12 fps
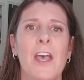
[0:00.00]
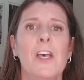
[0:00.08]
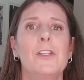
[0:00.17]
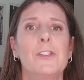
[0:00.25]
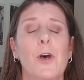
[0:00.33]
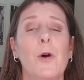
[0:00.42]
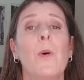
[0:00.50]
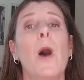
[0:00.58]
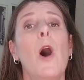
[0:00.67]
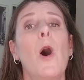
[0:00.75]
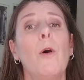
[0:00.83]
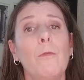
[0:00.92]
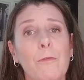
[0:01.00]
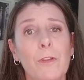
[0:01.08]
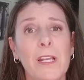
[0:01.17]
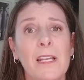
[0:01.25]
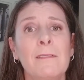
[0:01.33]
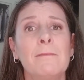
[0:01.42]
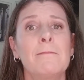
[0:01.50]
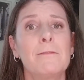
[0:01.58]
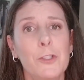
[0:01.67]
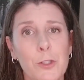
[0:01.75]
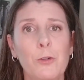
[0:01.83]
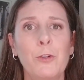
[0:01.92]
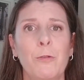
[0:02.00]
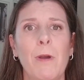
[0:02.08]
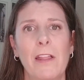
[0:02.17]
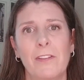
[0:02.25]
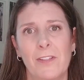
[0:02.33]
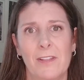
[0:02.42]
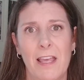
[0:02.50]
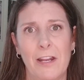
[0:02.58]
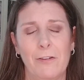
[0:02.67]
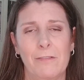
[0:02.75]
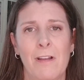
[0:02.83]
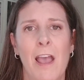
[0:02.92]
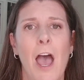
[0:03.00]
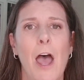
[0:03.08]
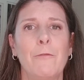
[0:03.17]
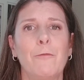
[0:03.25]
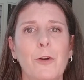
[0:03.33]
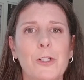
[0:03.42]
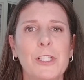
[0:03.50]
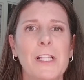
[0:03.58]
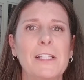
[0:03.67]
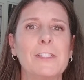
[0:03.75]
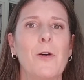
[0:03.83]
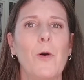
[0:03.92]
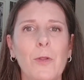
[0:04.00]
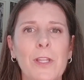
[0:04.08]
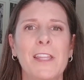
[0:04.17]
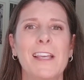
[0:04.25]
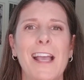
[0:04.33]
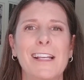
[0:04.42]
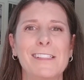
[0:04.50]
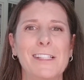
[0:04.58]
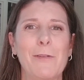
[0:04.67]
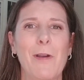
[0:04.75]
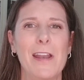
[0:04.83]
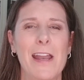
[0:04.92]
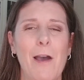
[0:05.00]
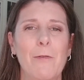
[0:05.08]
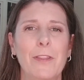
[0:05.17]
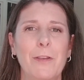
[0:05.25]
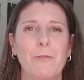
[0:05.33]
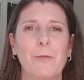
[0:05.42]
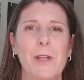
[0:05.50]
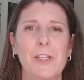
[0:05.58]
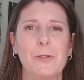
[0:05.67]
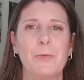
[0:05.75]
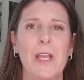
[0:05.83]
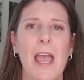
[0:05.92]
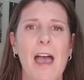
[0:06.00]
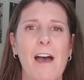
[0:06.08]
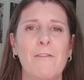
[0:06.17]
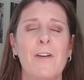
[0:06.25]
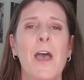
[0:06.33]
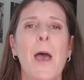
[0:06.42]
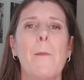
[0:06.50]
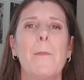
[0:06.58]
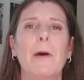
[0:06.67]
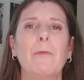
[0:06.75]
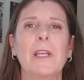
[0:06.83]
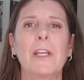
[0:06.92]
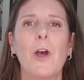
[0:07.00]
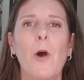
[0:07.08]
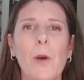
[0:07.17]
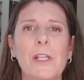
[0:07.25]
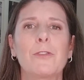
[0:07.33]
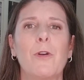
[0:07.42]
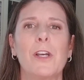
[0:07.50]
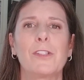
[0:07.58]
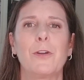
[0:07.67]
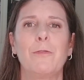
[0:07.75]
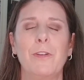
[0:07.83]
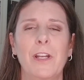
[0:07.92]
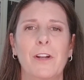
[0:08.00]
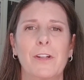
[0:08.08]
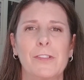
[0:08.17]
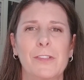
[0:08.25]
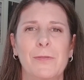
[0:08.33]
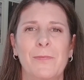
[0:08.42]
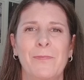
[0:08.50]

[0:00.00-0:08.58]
So hopefully sooner rather than later. Unfortunately, that's the only thing I can say right now with the information we have, but we can always cross our fingers.